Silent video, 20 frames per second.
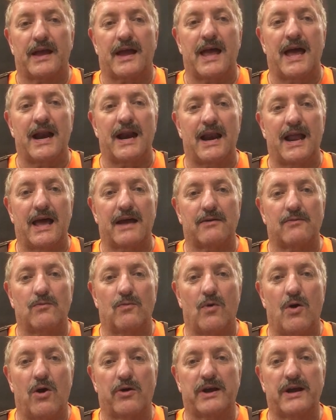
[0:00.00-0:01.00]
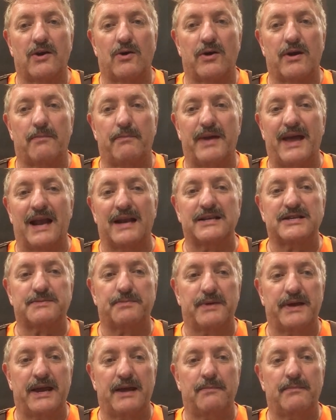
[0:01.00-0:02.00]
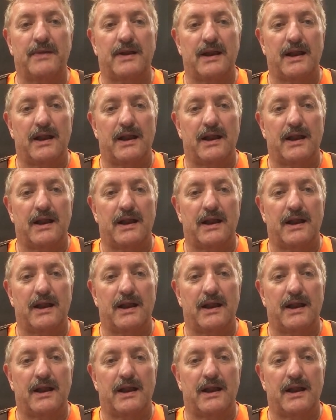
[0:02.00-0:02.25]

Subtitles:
kind of like walking on a balance beam.